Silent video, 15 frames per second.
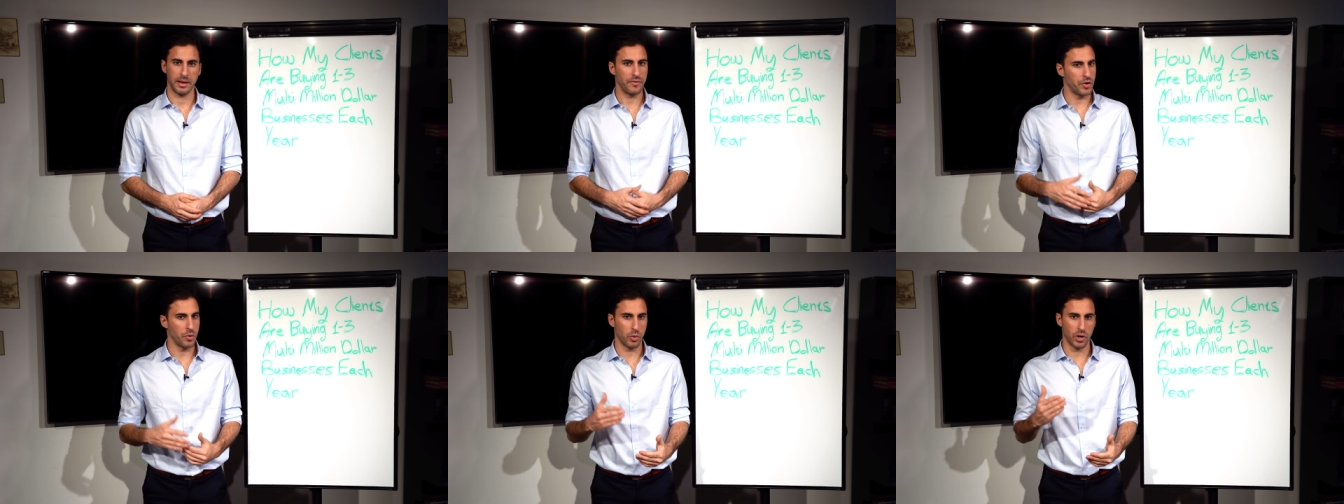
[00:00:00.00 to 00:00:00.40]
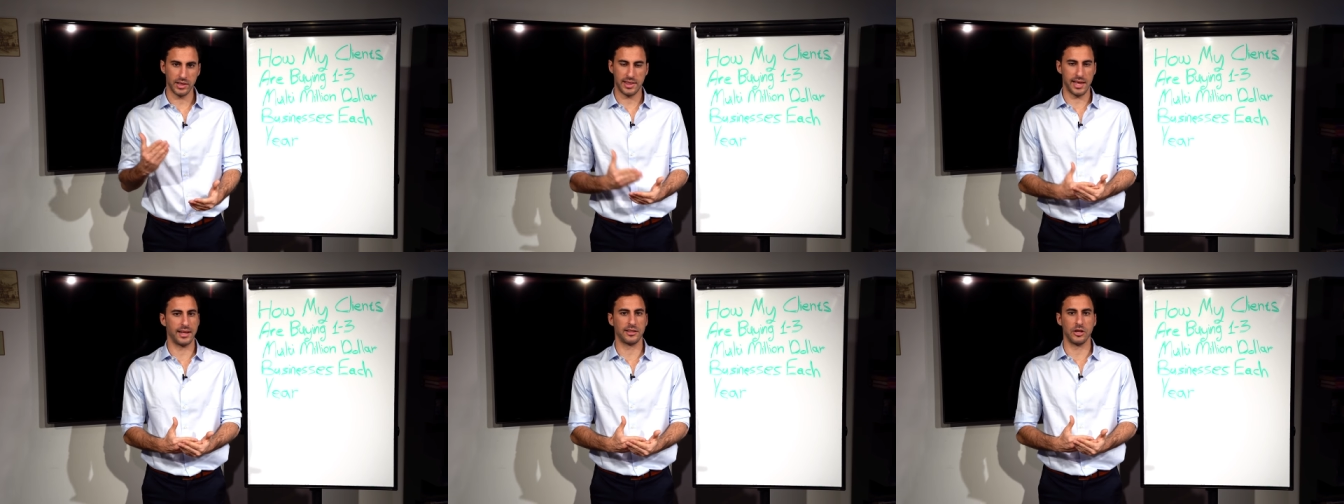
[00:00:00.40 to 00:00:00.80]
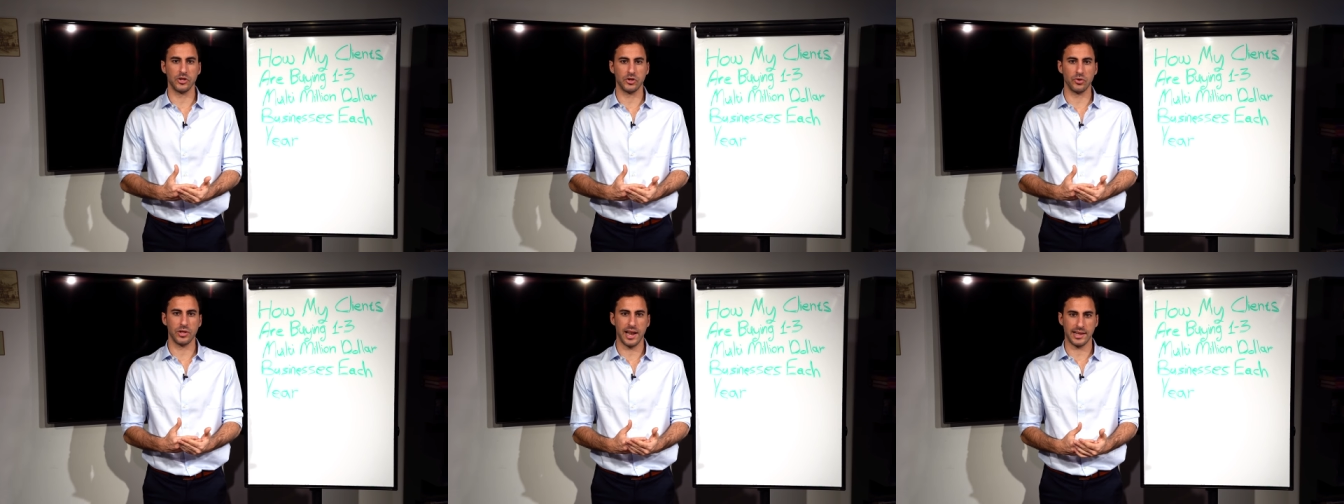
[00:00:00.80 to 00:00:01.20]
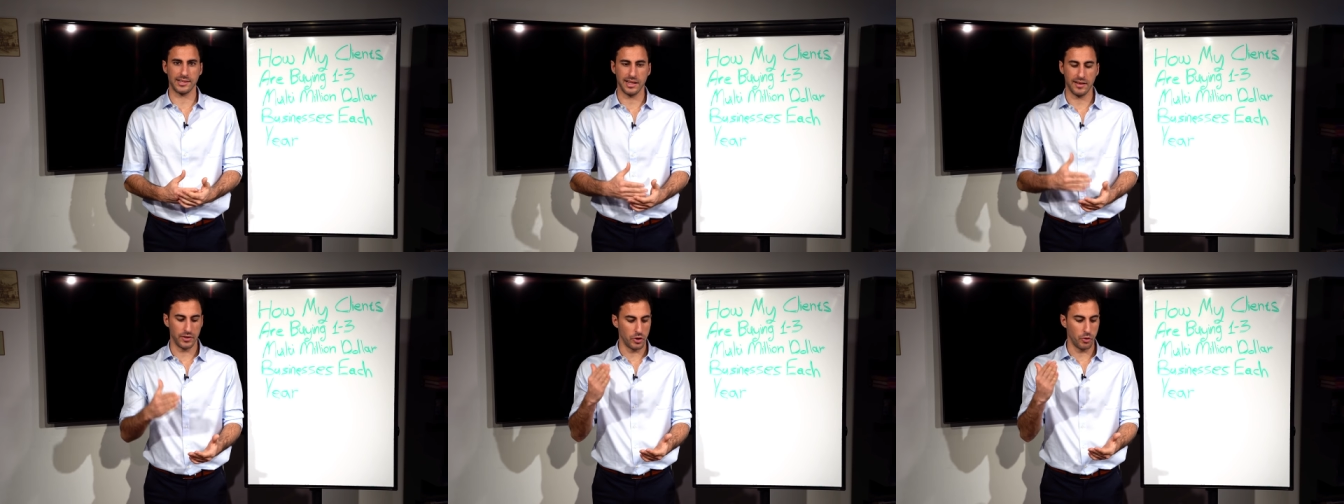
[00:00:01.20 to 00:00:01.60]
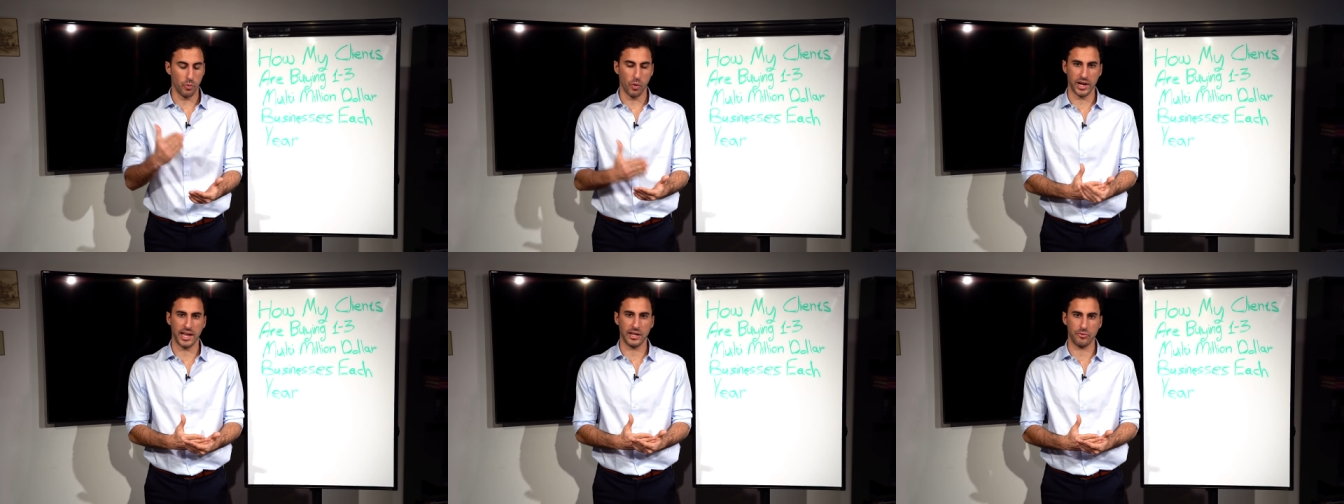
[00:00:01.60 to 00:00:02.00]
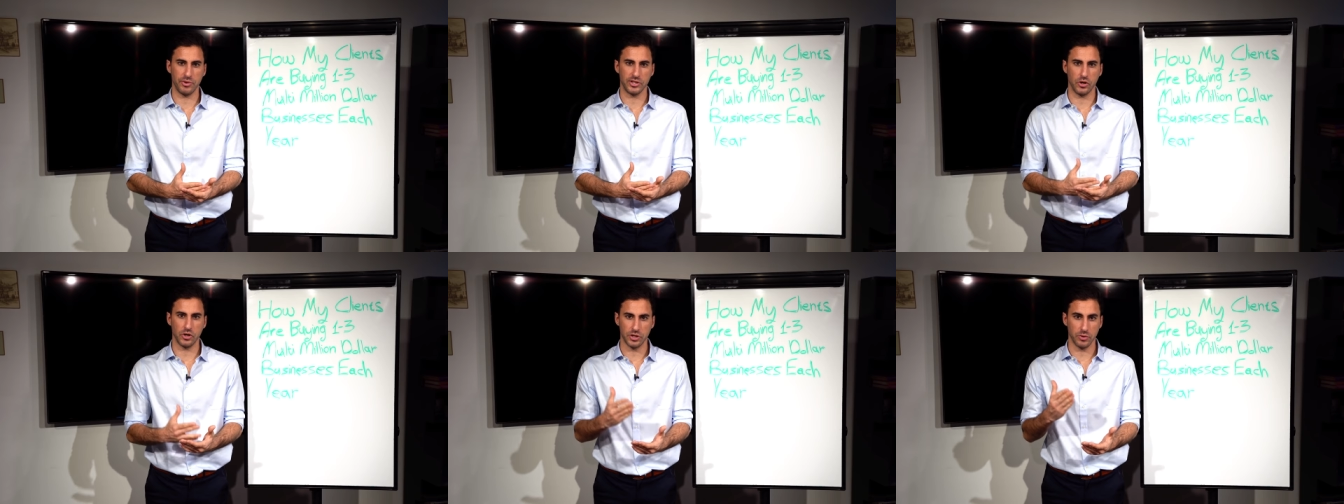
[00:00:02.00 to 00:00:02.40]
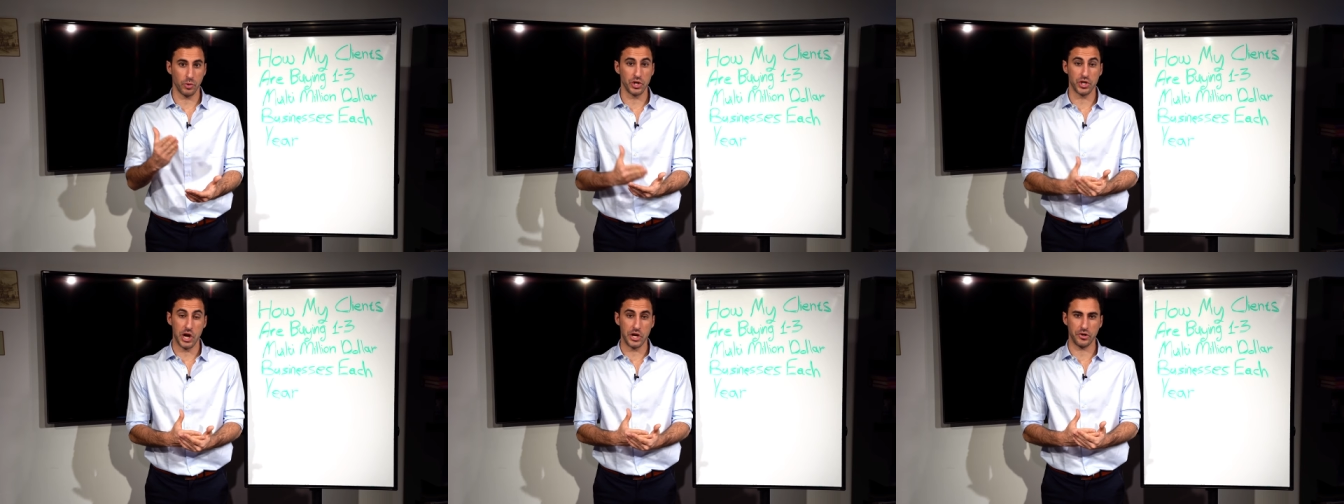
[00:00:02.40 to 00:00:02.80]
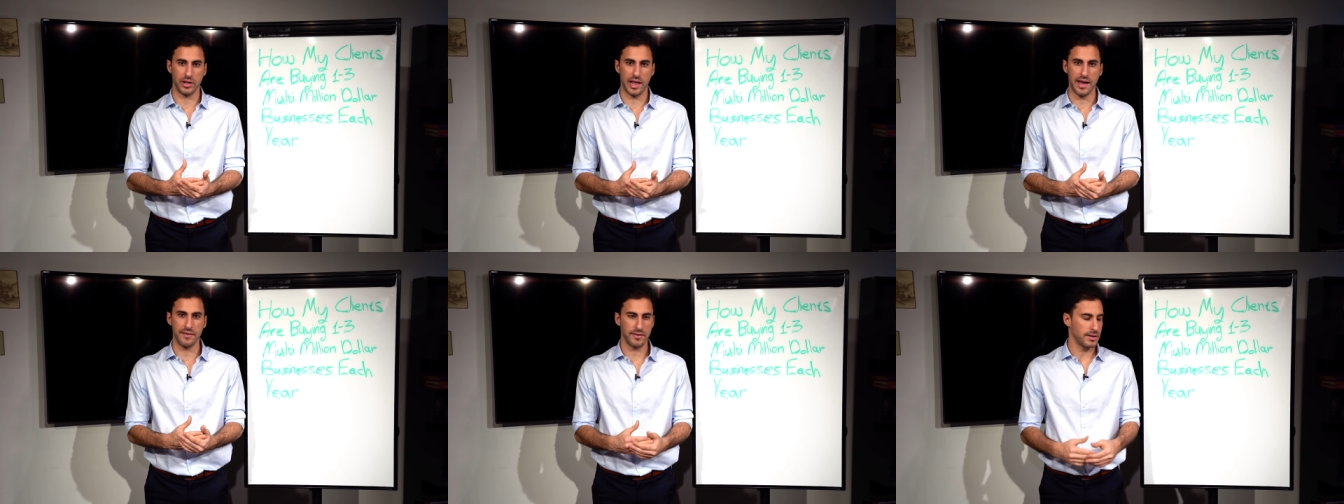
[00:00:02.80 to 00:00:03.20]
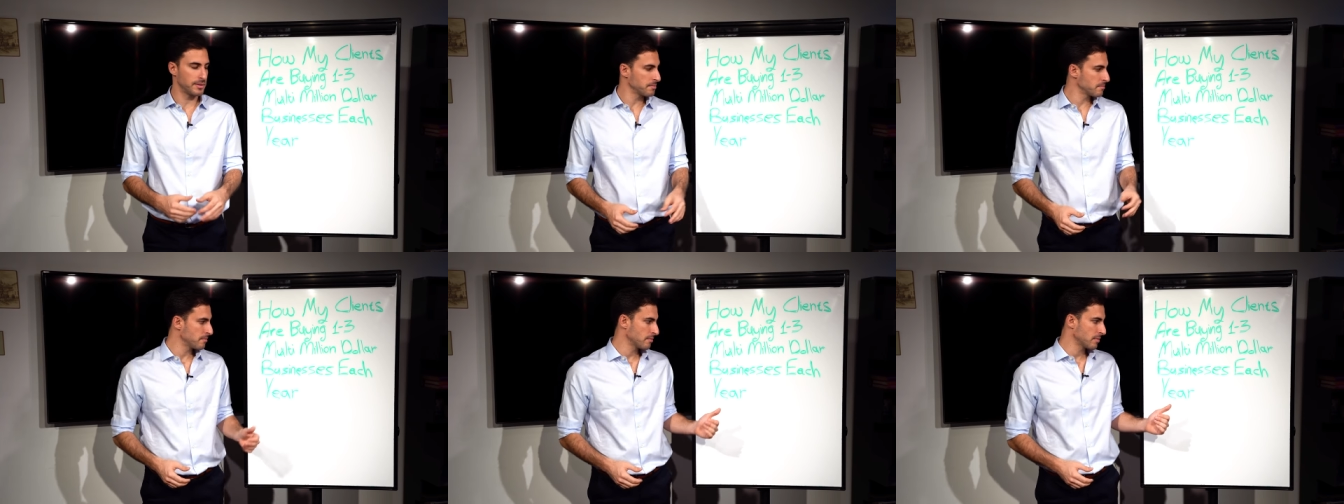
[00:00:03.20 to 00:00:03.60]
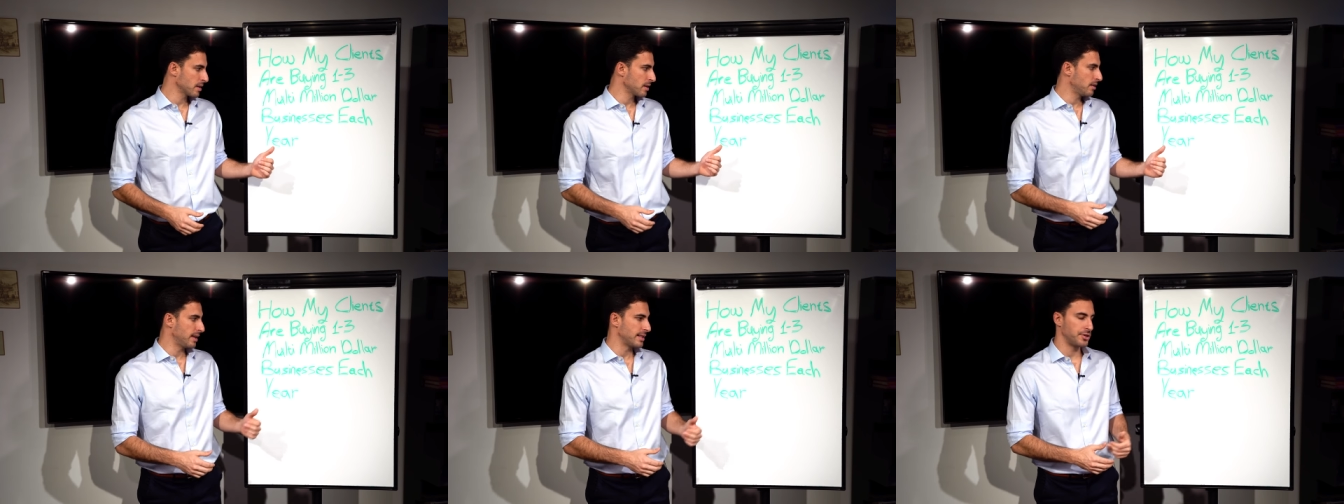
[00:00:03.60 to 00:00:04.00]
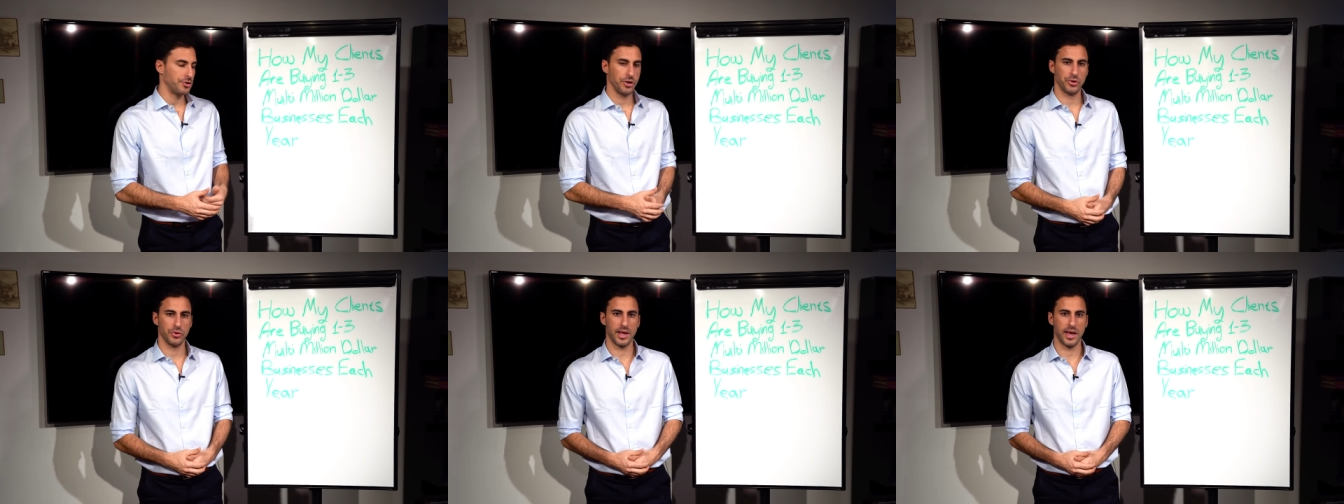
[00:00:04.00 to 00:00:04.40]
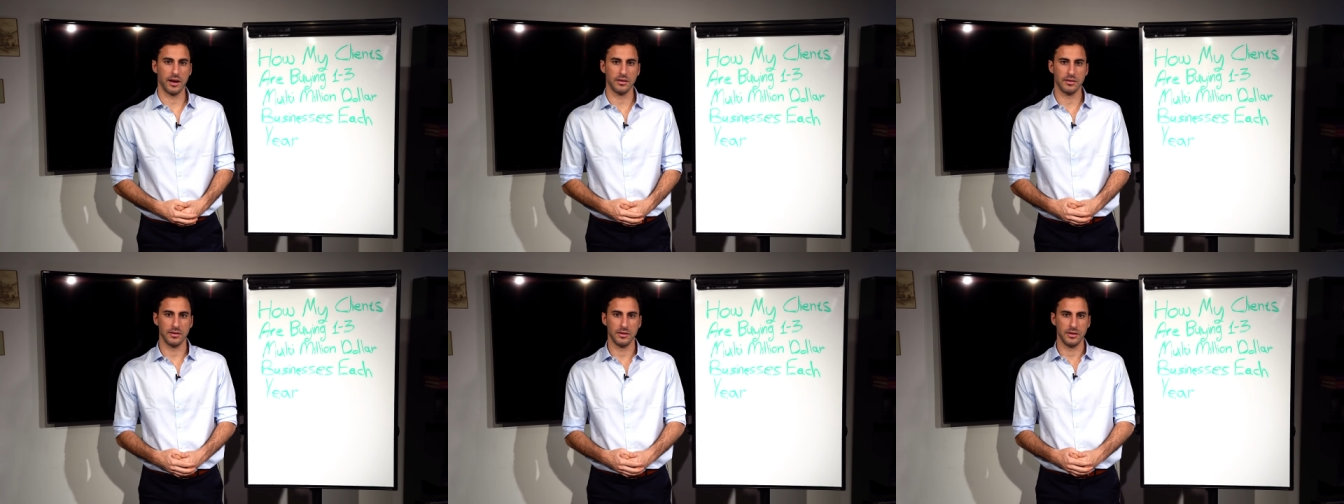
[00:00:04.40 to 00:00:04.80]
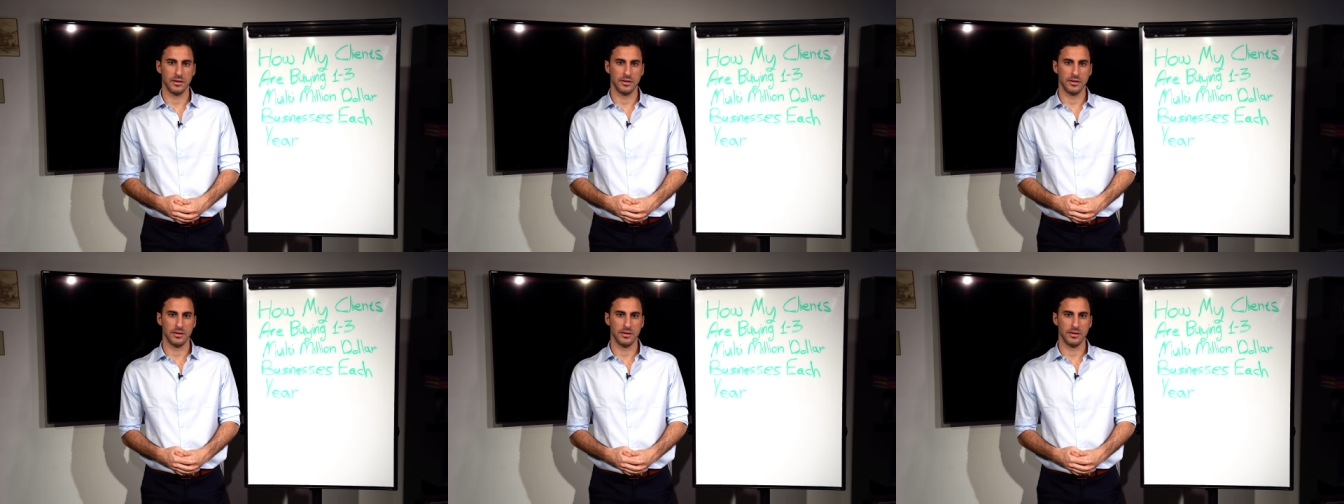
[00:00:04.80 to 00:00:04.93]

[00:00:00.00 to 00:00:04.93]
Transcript: But if you want to take things to the next level, you want to get results, you want to change your life, let's do it together.